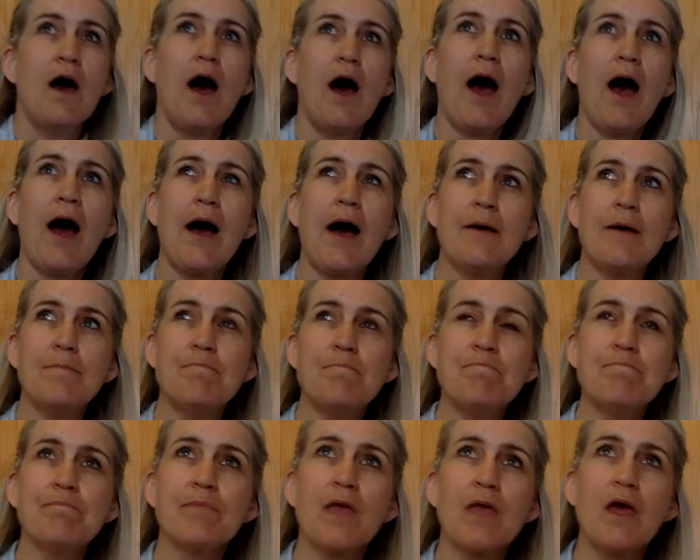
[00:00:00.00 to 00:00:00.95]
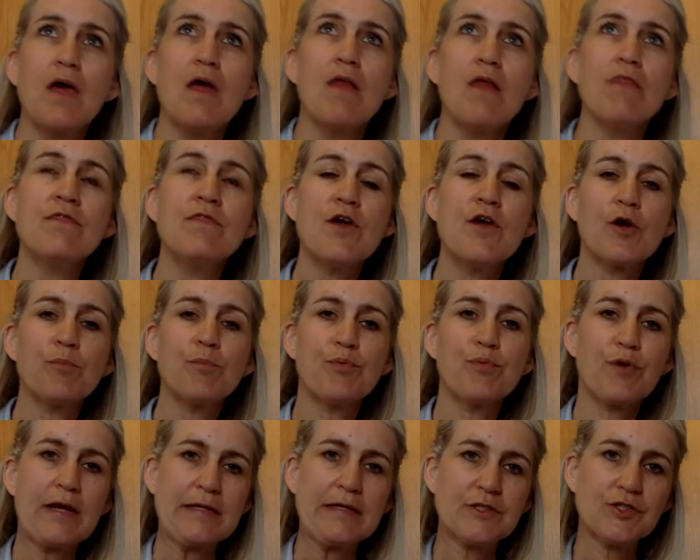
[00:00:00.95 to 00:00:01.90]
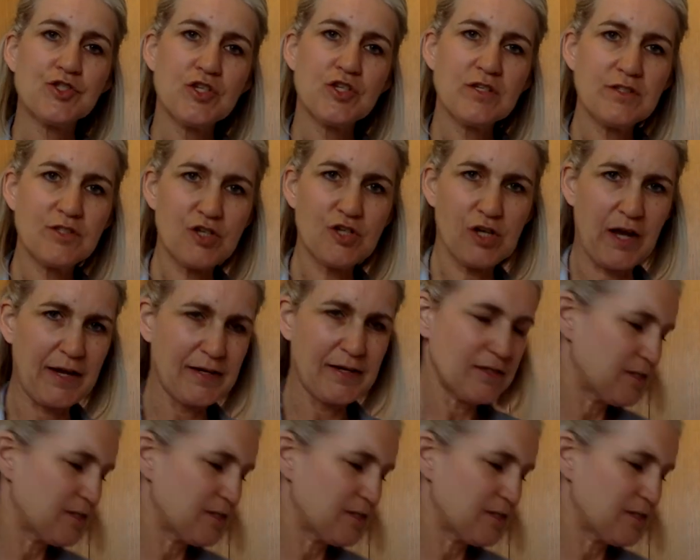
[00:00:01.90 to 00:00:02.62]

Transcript: Um, their branches are kind of